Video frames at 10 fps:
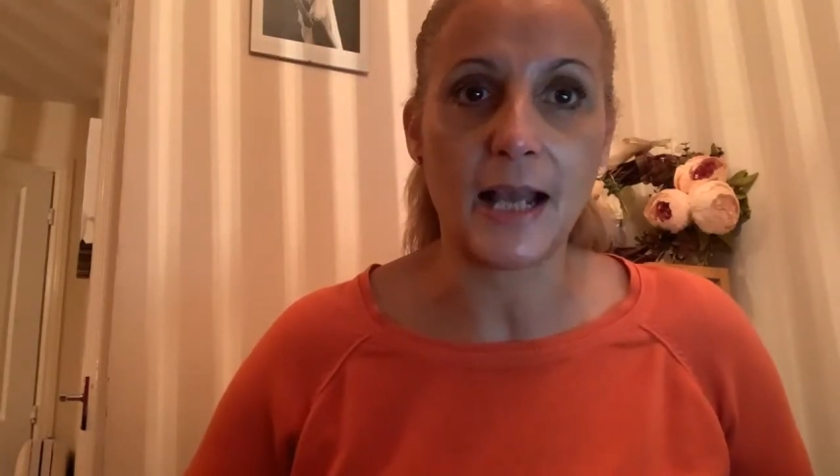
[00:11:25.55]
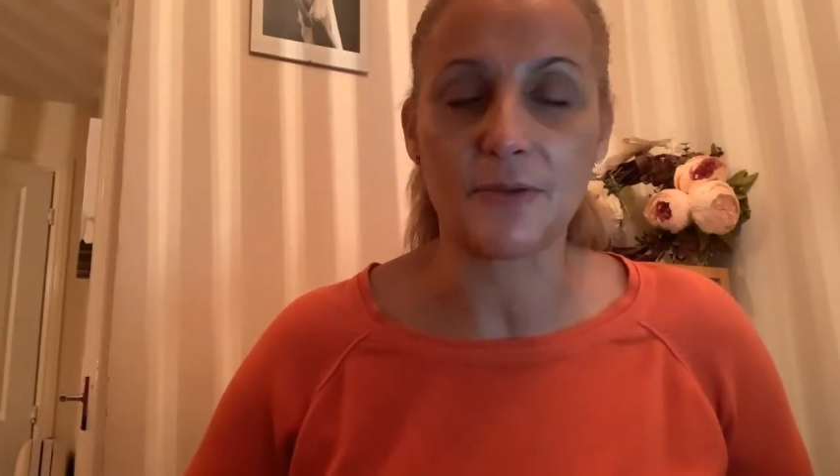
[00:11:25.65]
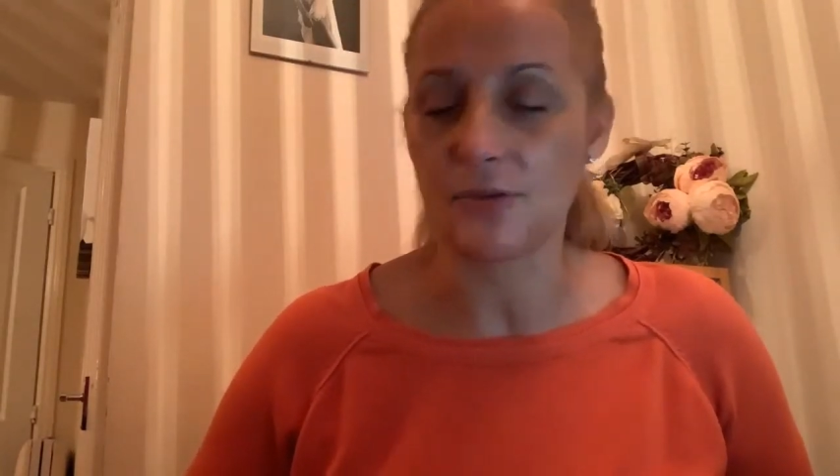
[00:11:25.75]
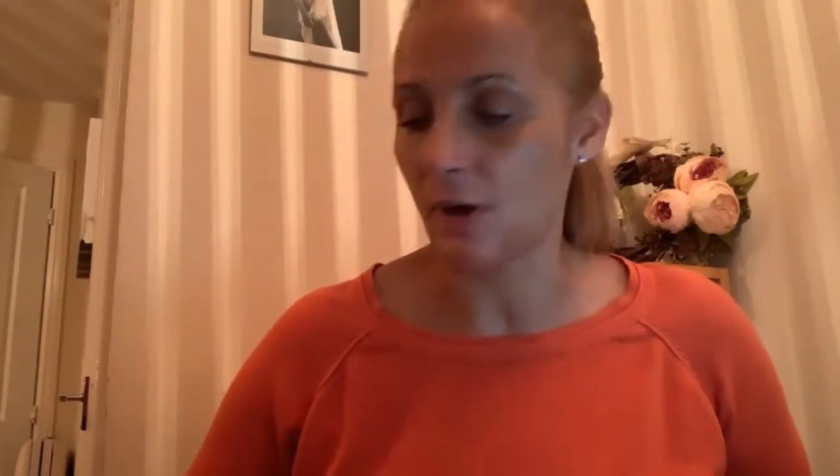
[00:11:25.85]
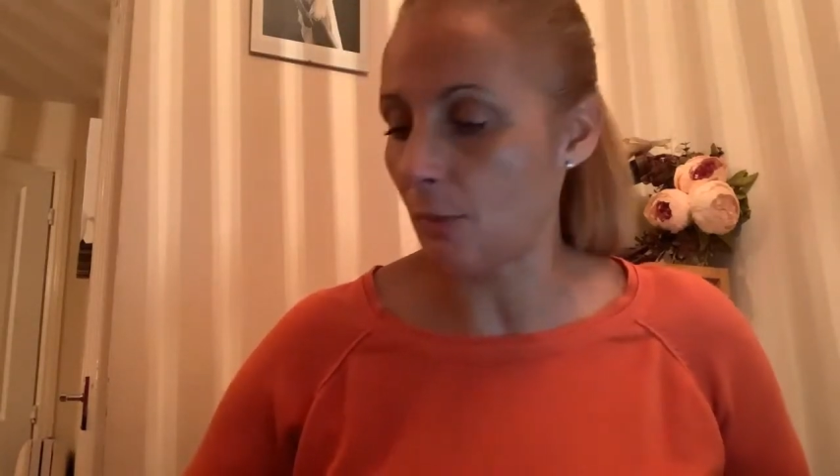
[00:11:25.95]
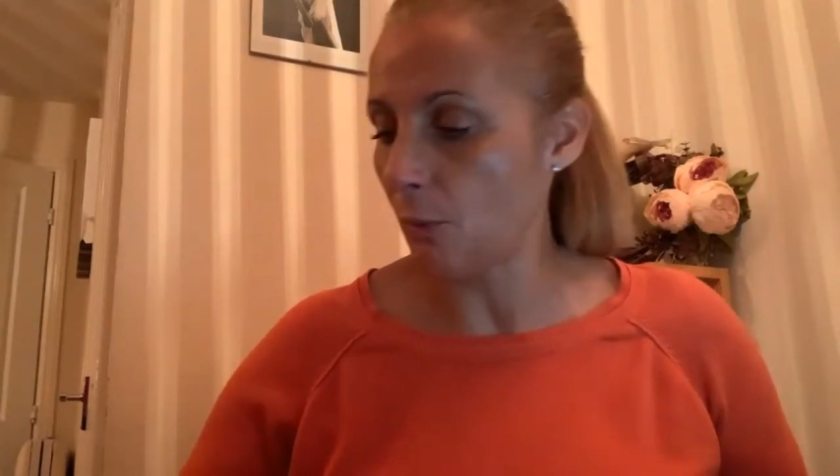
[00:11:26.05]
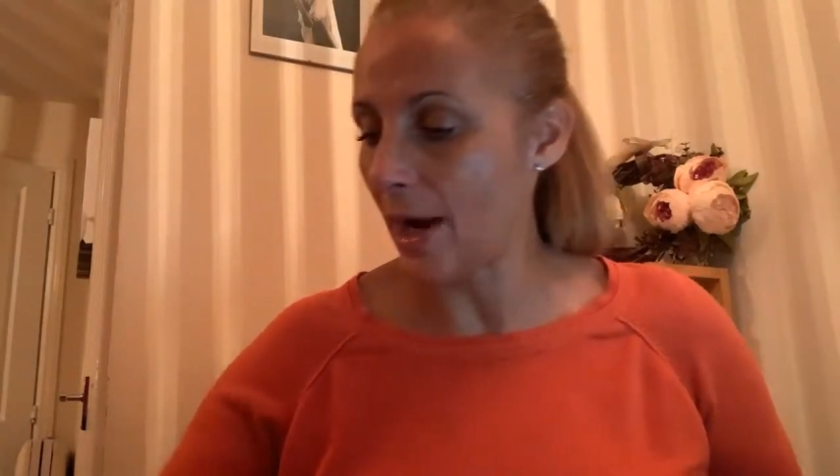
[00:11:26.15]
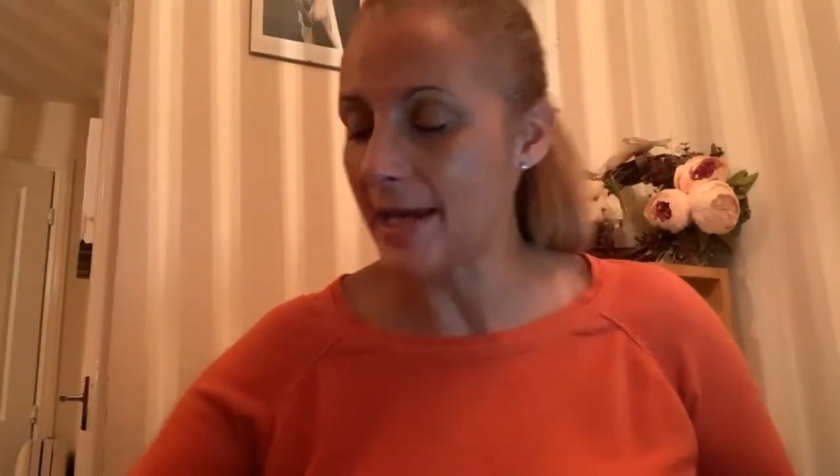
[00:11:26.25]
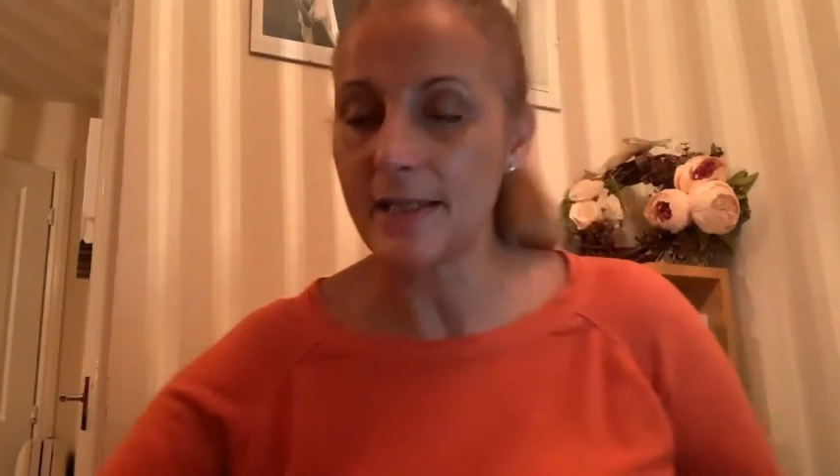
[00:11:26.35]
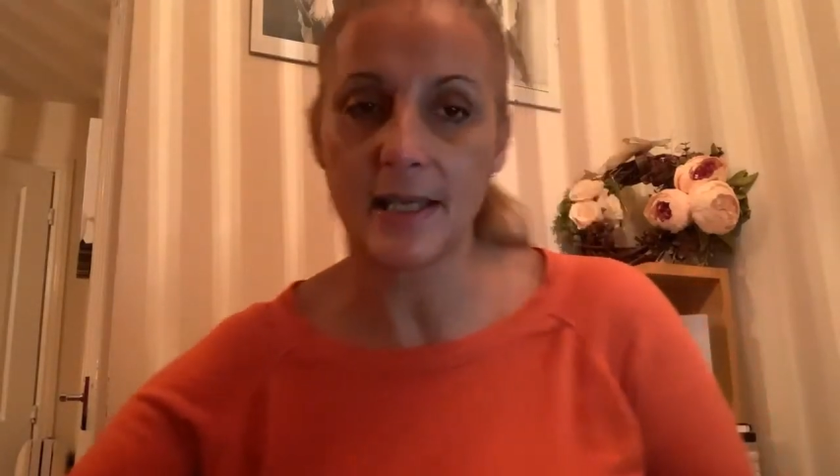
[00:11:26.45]
so I'm
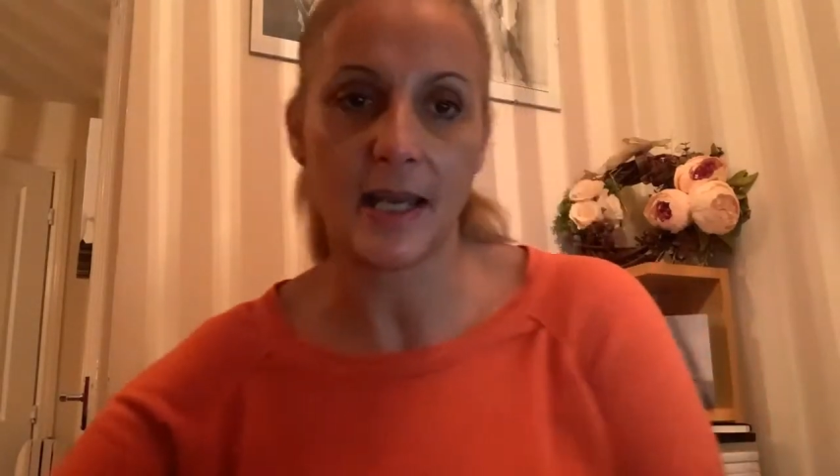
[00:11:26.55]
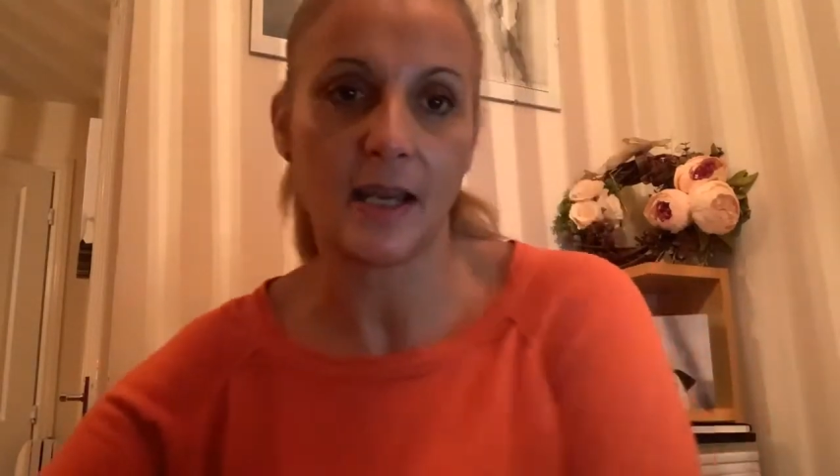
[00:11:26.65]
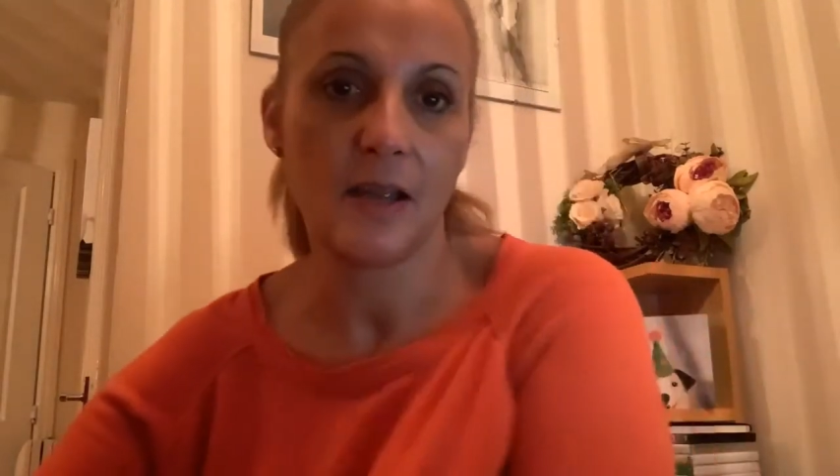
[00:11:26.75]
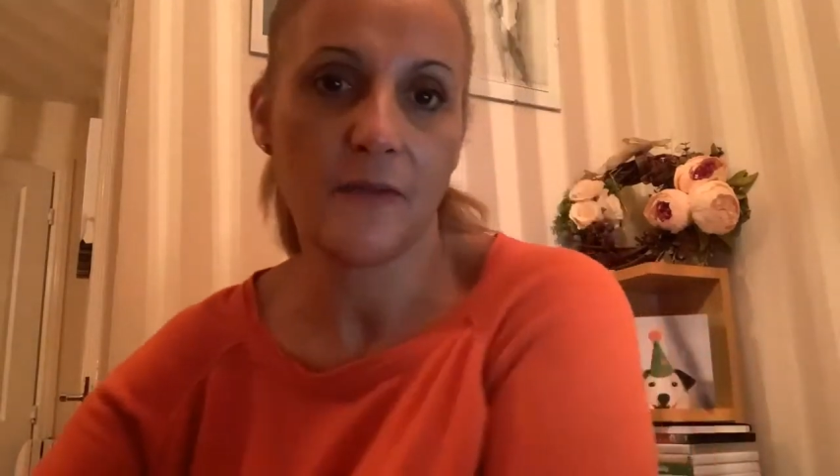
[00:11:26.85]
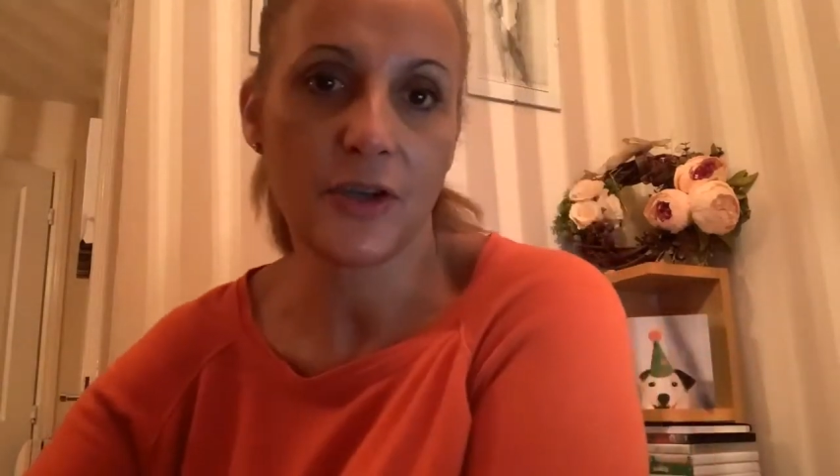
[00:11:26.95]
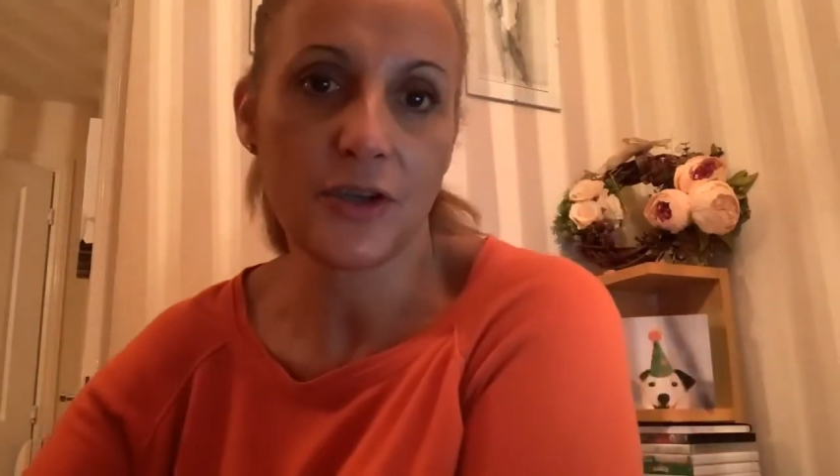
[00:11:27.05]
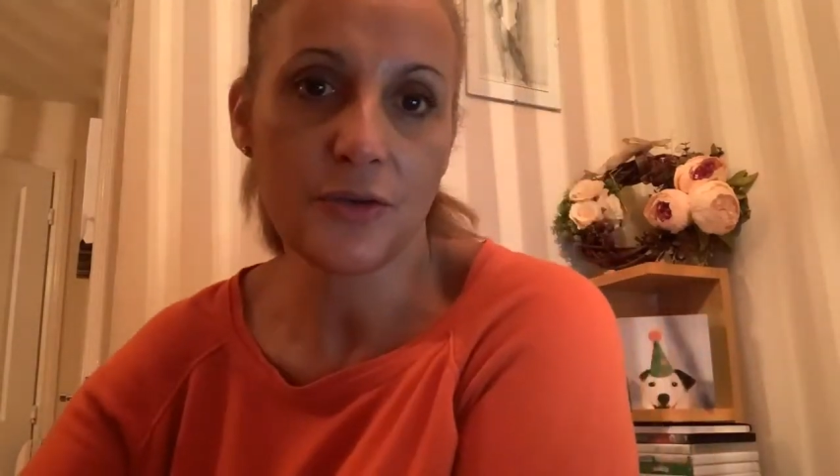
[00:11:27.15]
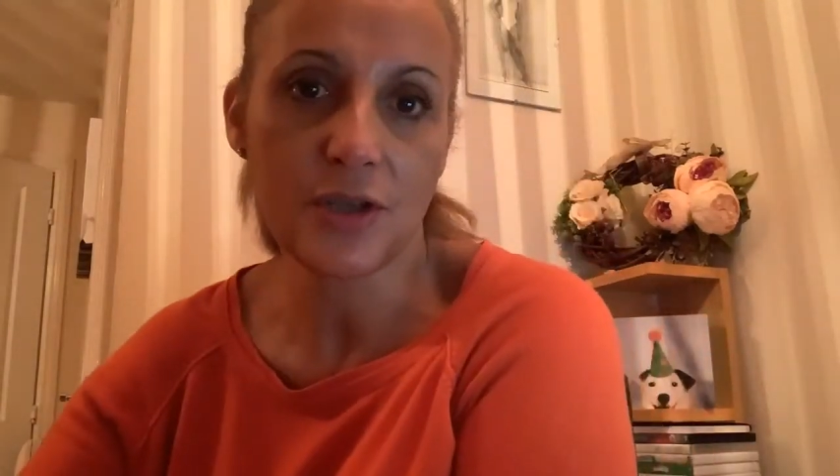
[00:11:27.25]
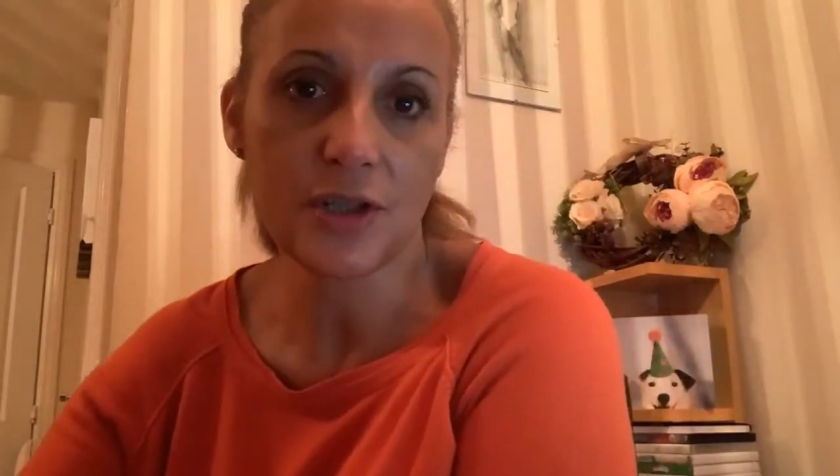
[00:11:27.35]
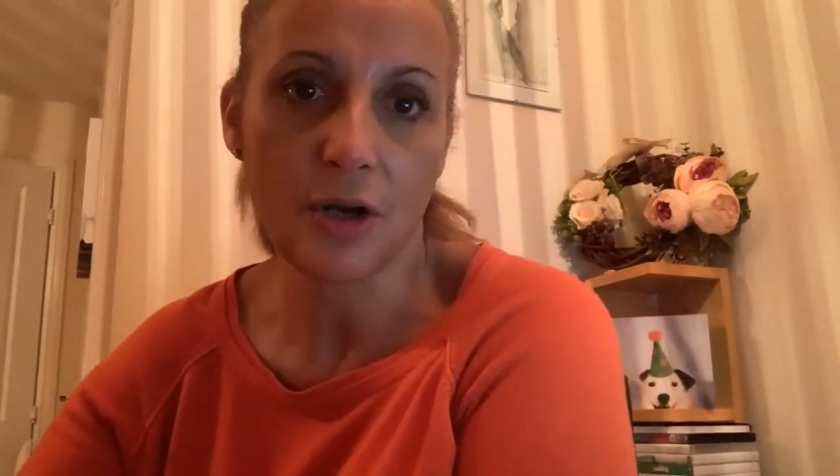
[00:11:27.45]
waiting for new
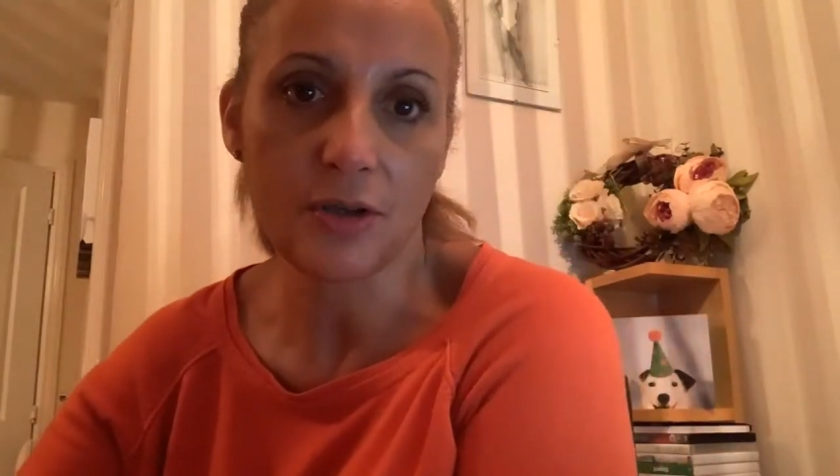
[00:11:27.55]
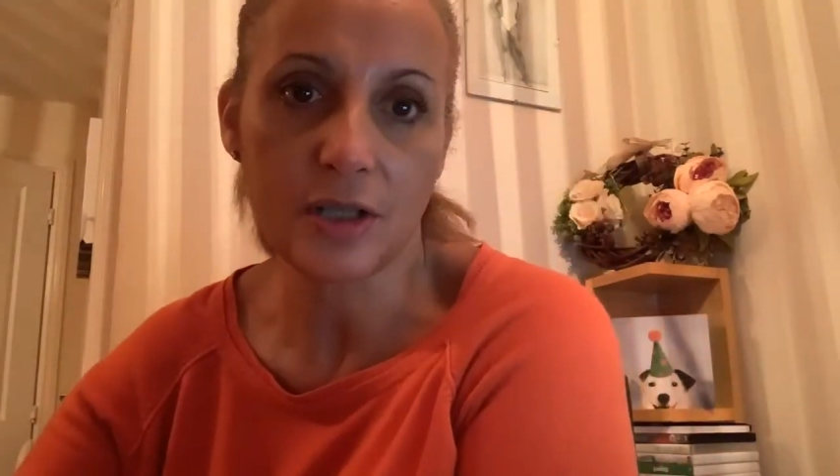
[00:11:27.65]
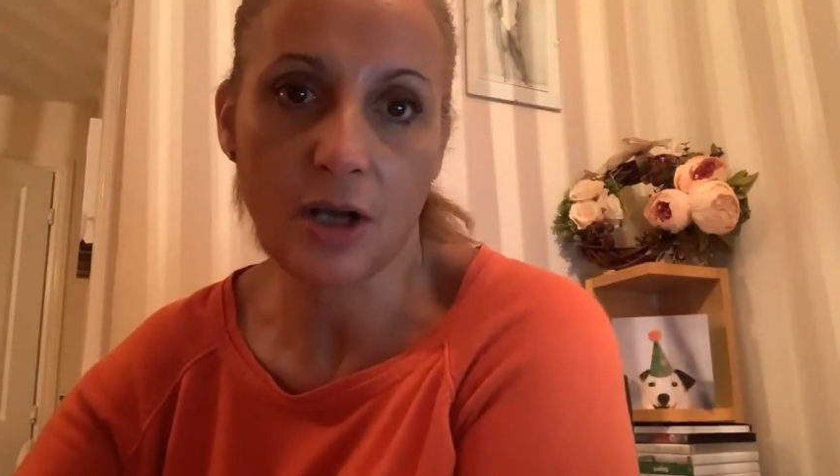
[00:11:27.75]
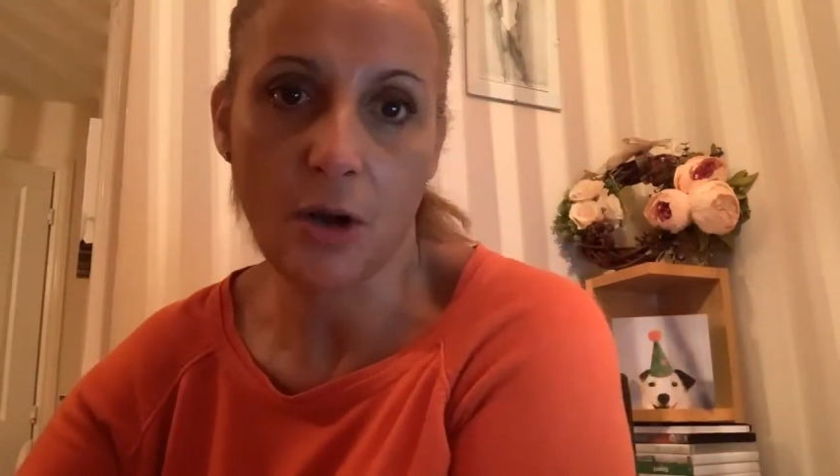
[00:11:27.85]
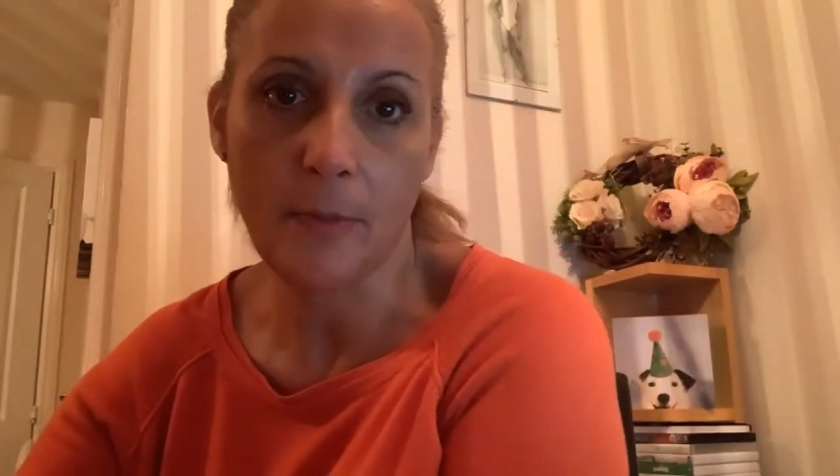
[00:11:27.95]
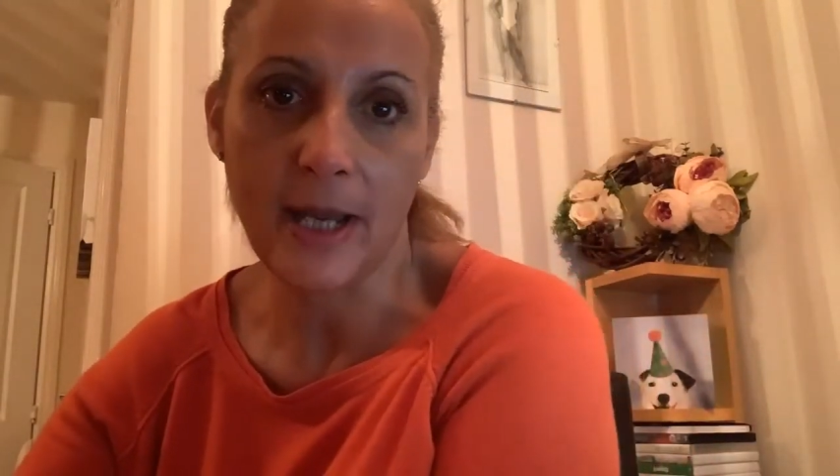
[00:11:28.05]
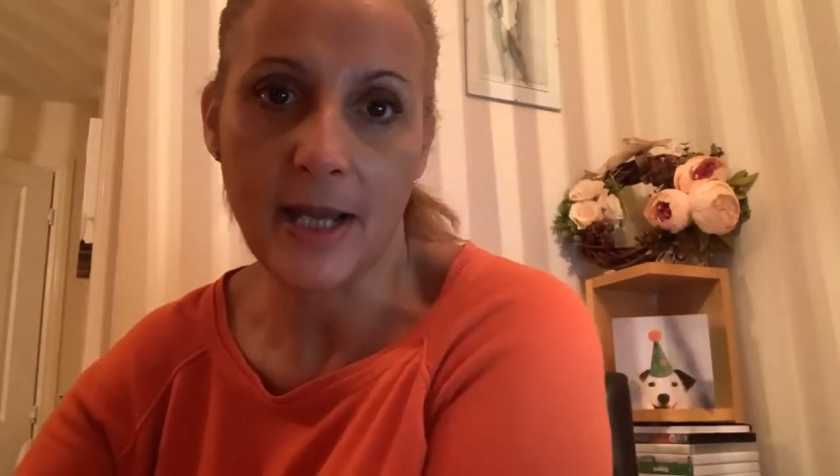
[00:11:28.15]
stock to come in,